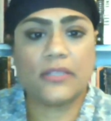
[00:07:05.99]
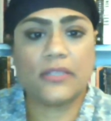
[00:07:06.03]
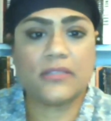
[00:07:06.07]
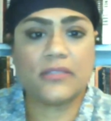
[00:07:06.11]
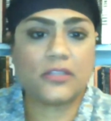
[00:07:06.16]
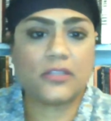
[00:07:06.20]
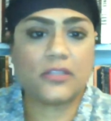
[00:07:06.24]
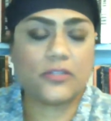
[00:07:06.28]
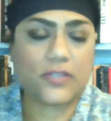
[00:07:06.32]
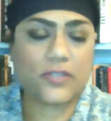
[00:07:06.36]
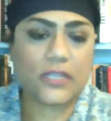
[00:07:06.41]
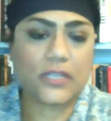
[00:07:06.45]
is
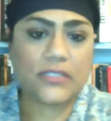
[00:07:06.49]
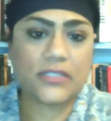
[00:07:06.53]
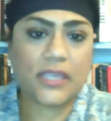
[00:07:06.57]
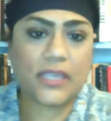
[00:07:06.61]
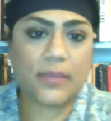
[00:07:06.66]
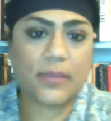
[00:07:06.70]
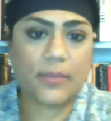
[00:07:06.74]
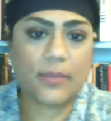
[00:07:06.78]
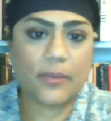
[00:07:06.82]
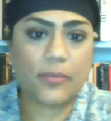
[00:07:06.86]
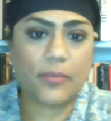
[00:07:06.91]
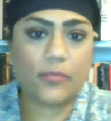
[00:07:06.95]
that you tend to
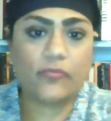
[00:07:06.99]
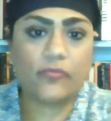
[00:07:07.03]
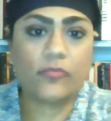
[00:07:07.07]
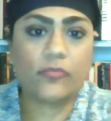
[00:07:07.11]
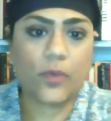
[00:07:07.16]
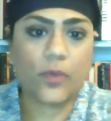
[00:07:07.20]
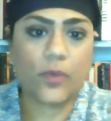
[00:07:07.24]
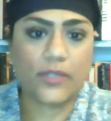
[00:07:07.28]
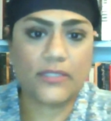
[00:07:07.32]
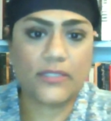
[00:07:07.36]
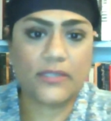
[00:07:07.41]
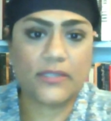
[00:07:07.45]
get people
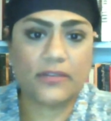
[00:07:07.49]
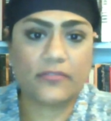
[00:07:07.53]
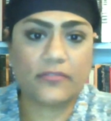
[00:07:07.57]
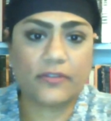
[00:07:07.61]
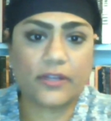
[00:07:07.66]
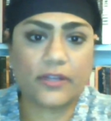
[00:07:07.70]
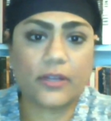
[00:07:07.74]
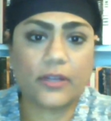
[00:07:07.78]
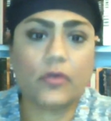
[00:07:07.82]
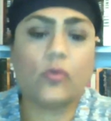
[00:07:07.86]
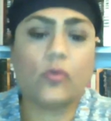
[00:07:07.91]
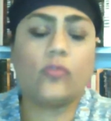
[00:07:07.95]
from West
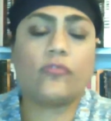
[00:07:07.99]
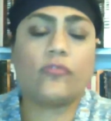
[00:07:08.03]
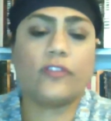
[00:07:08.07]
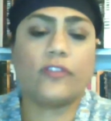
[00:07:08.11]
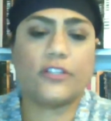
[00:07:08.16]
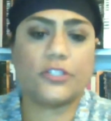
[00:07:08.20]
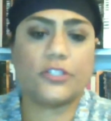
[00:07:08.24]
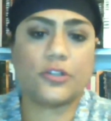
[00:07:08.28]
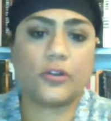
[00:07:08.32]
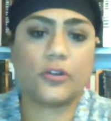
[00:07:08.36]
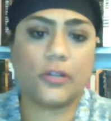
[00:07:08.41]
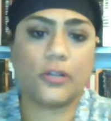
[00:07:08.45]
Africa or
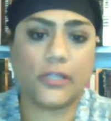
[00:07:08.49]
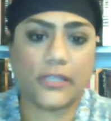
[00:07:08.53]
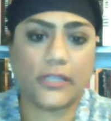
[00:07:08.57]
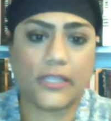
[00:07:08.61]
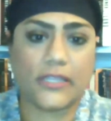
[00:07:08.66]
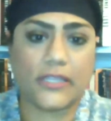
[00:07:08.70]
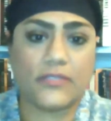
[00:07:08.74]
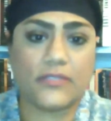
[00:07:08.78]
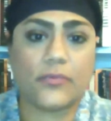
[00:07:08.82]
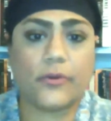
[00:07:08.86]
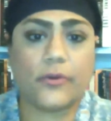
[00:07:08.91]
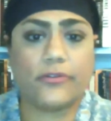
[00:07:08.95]
French colonies,